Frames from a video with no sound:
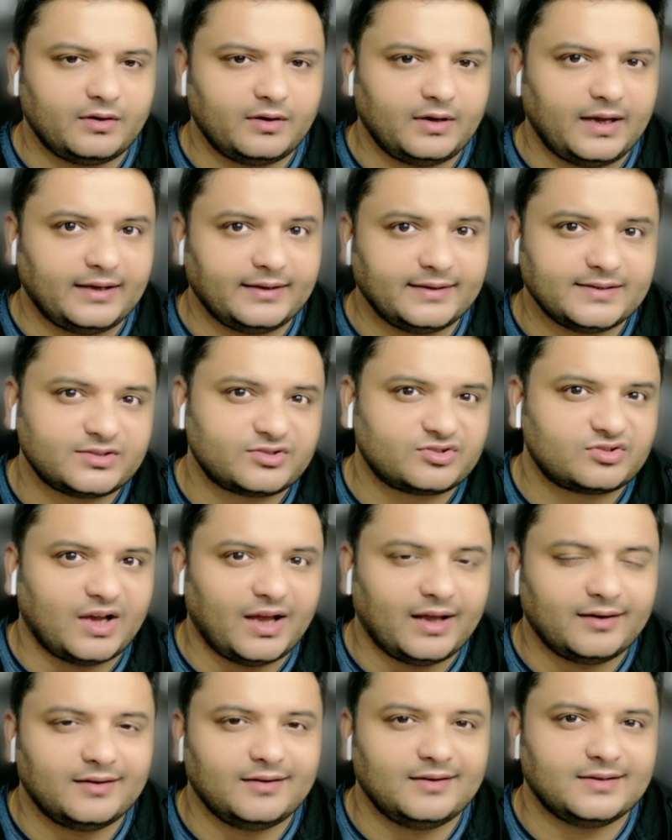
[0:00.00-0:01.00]
and this
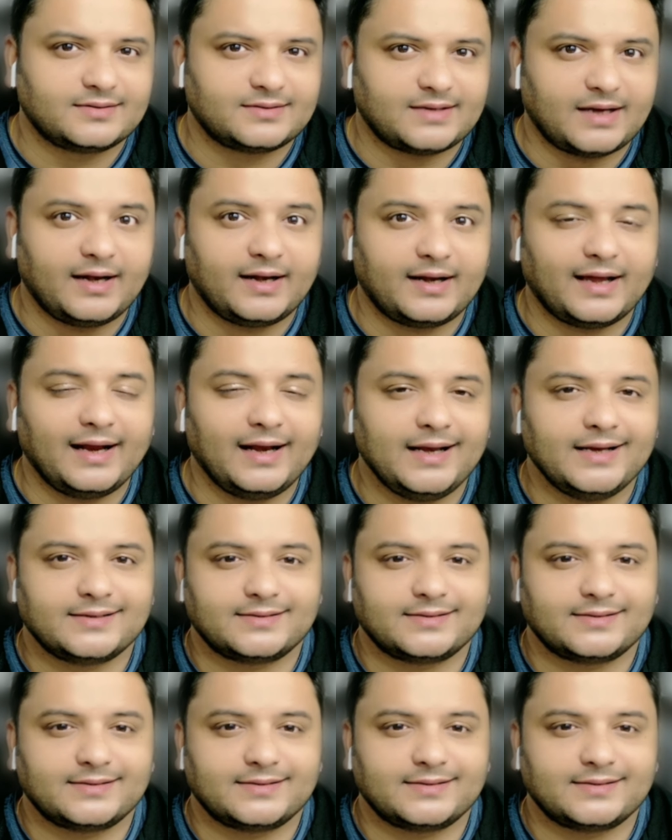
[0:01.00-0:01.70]
channel is entirely